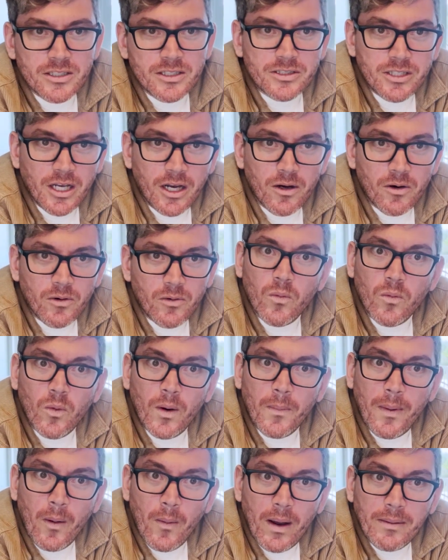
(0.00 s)
So
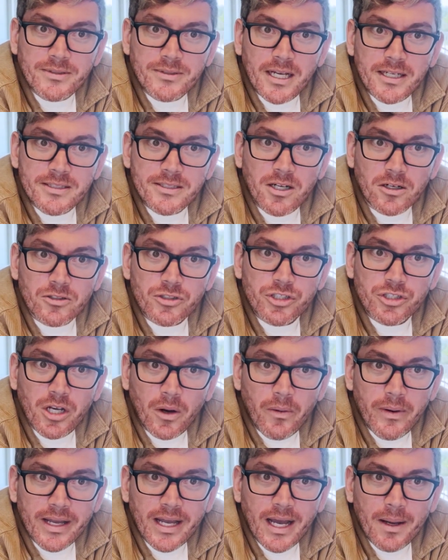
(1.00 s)
when my website starts
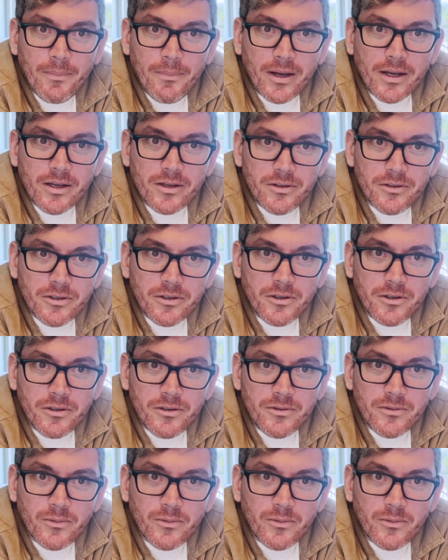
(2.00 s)
showing up on Google,